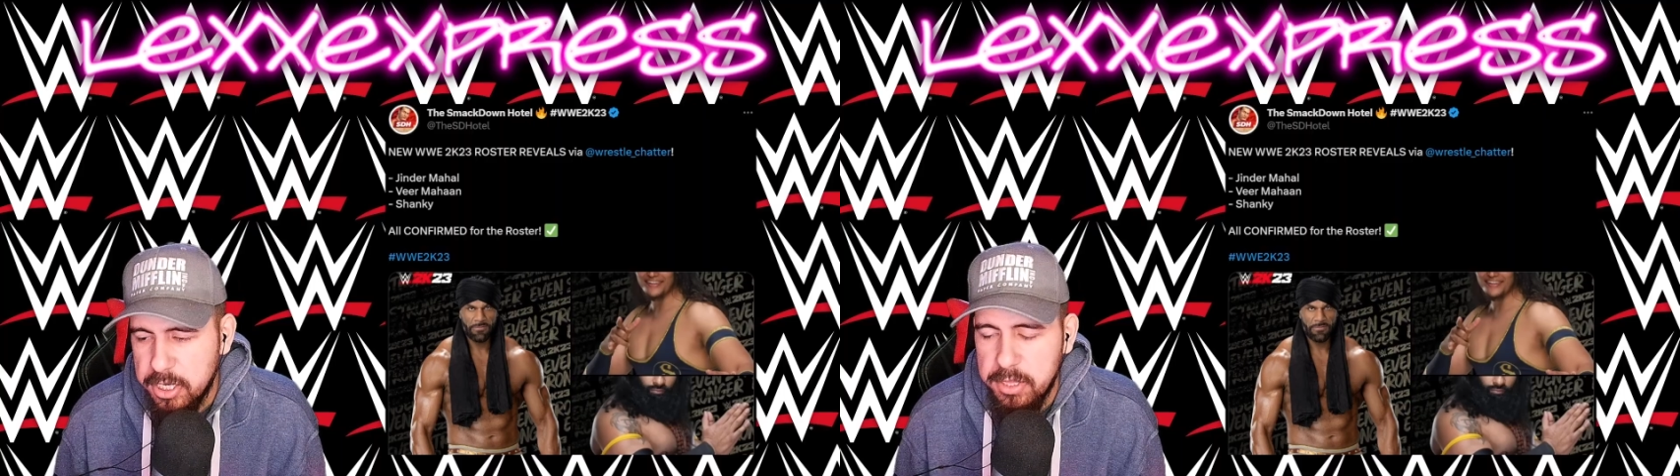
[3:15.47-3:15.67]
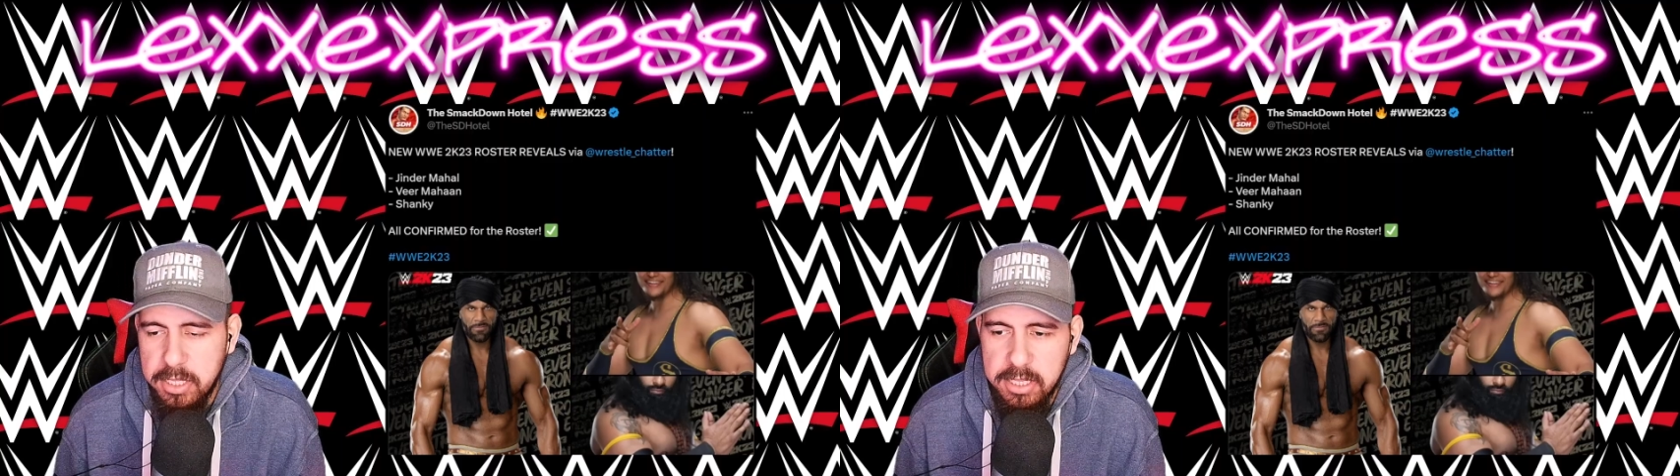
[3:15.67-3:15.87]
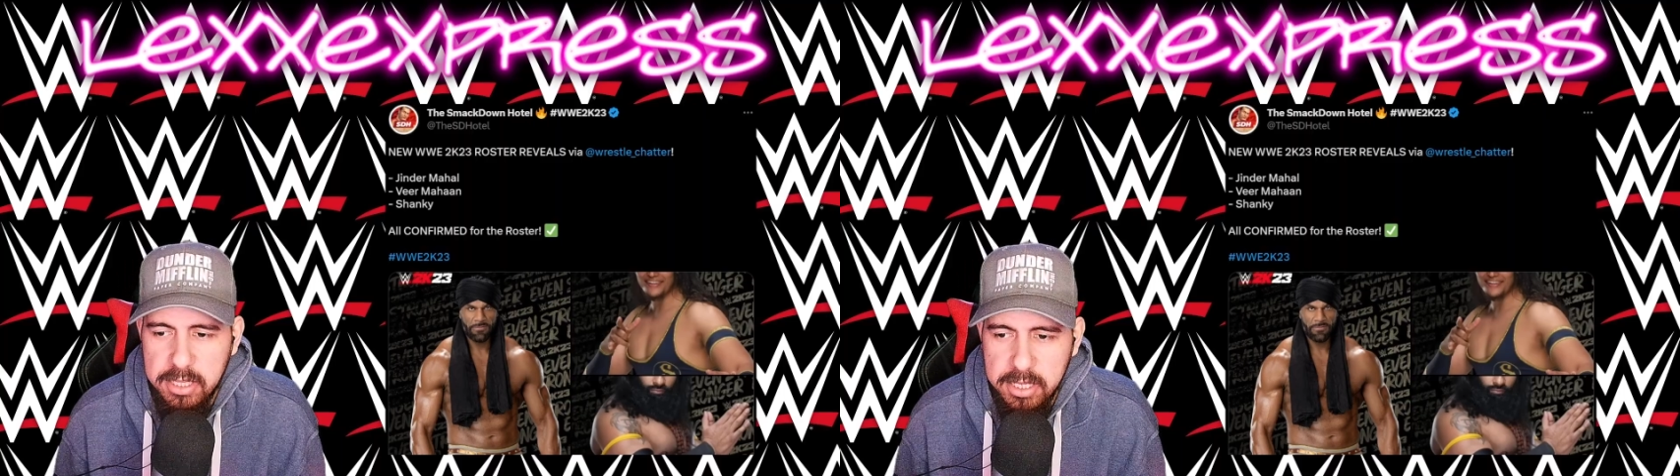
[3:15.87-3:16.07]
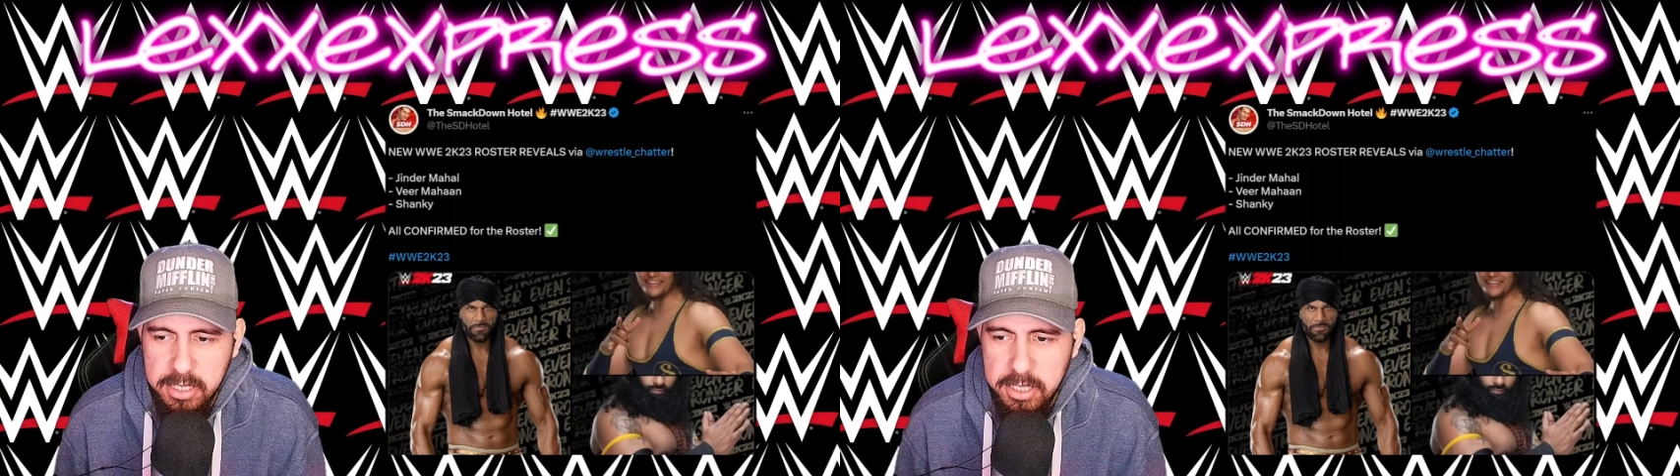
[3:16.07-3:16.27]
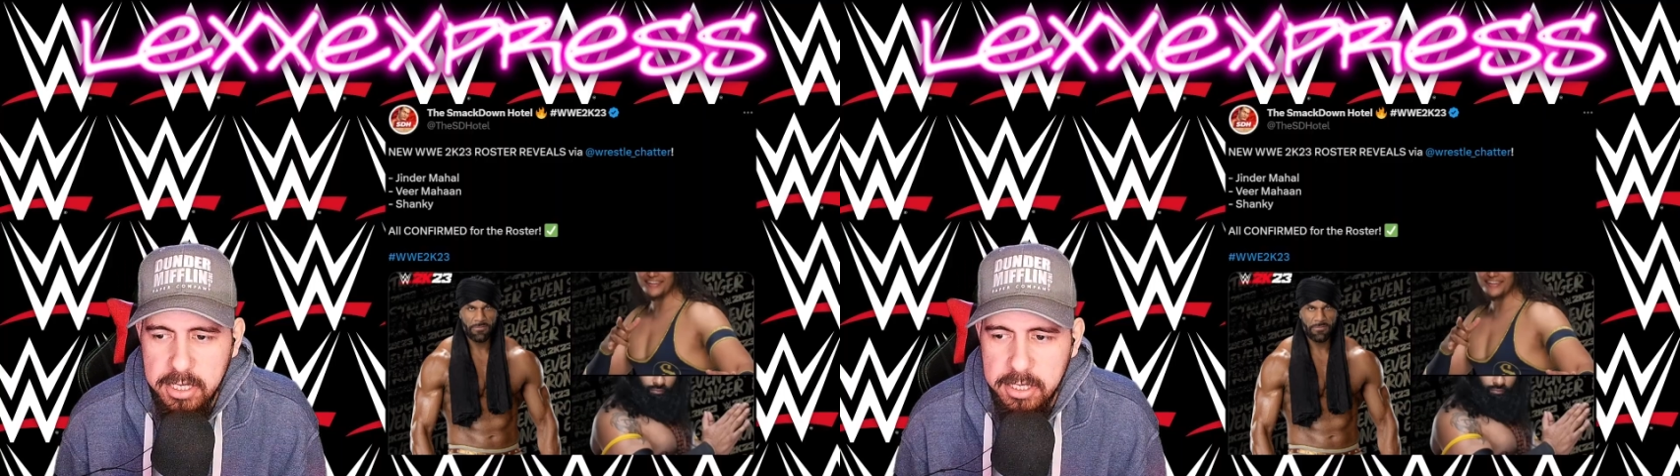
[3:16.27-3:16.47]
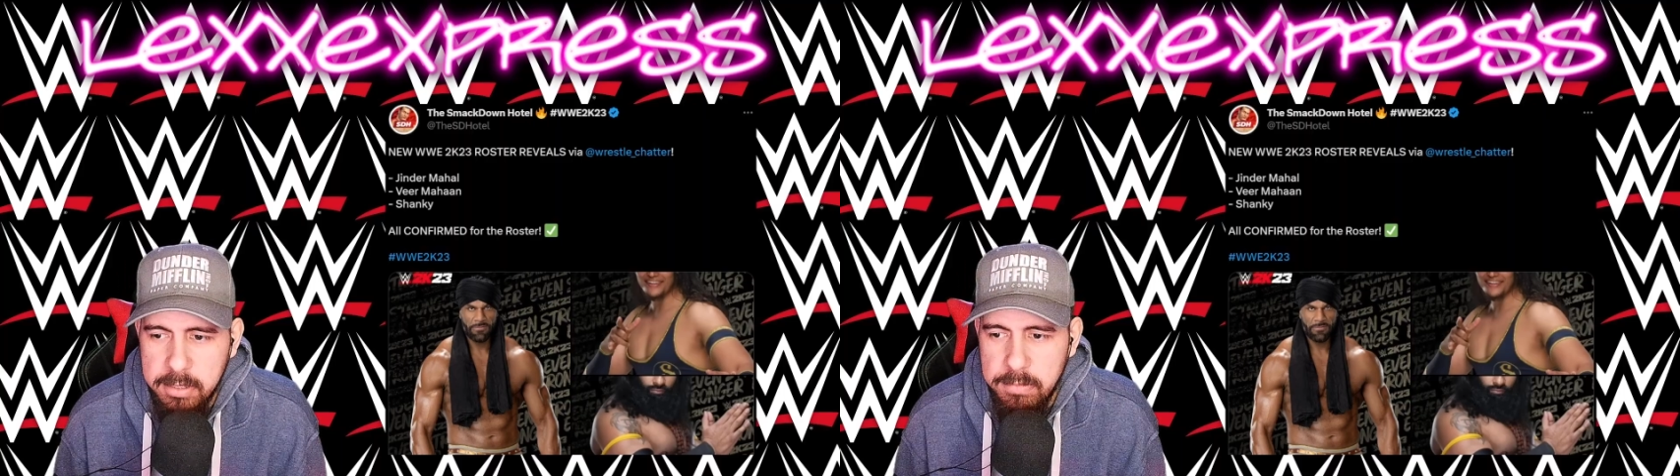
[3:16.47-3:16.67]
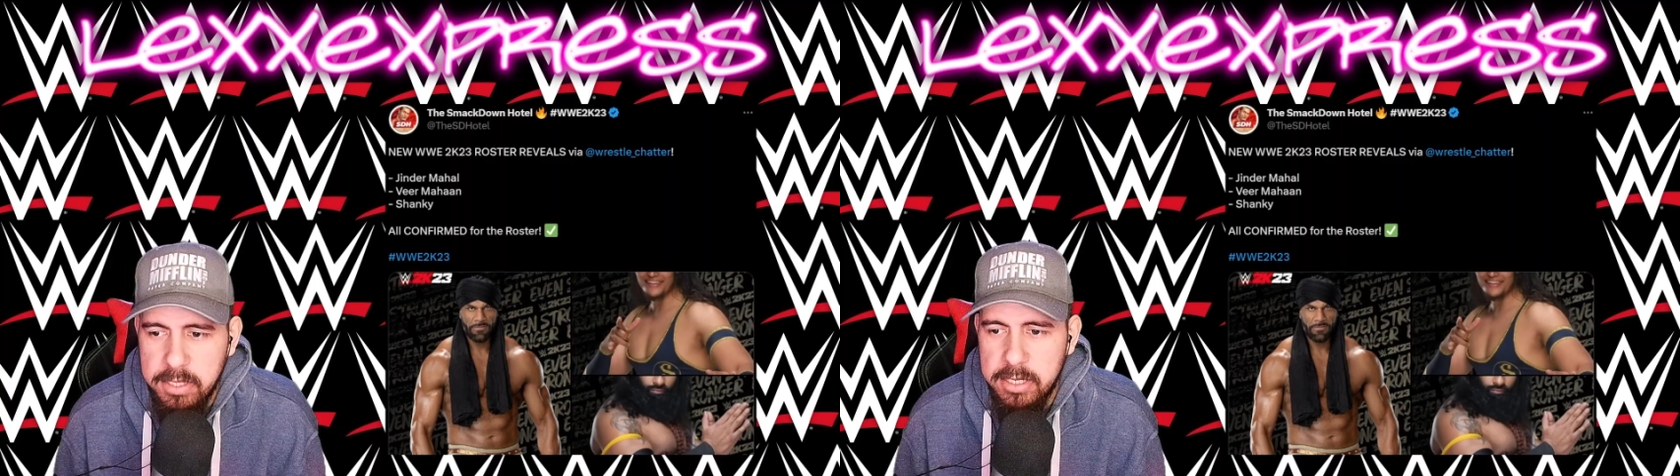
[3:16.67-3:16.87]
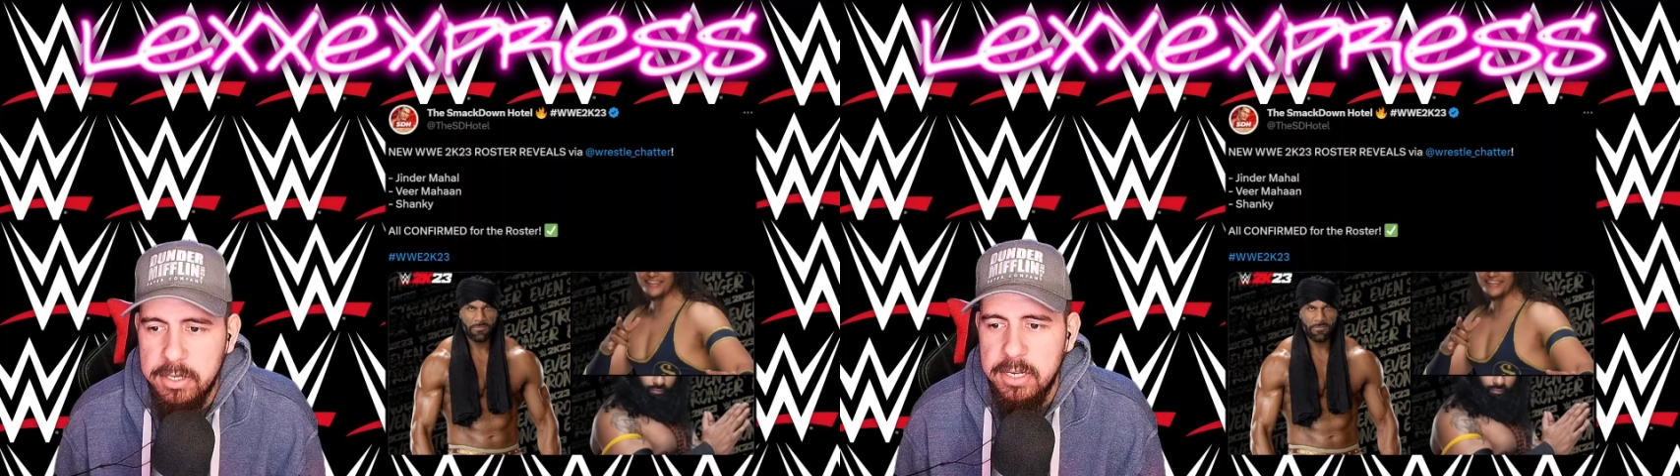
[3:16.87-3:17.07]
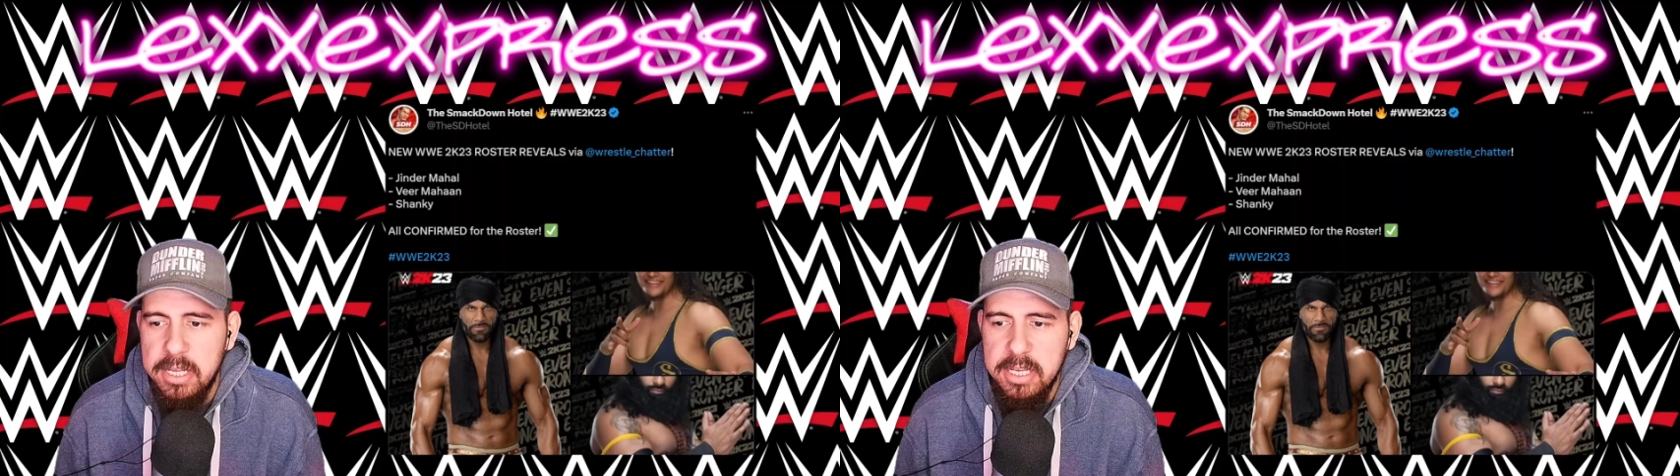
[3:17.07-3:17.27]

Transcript: I think that they needed him there.